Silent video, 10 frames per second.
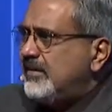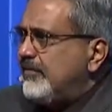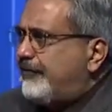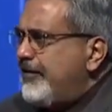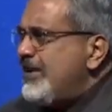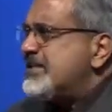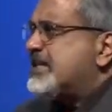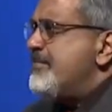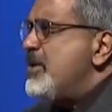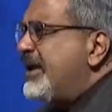Frivolous
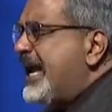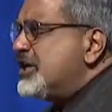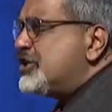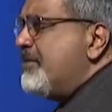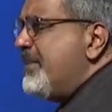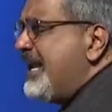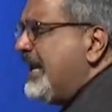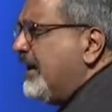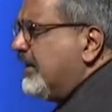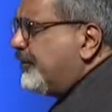communication,
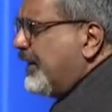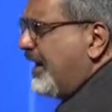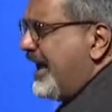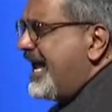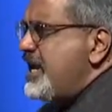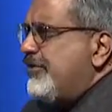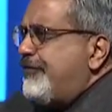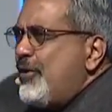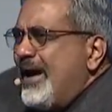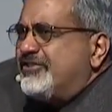meaningless. Any of
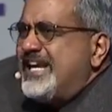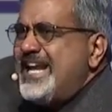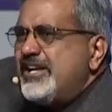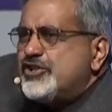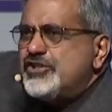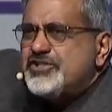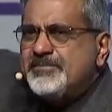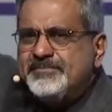you have teenagers?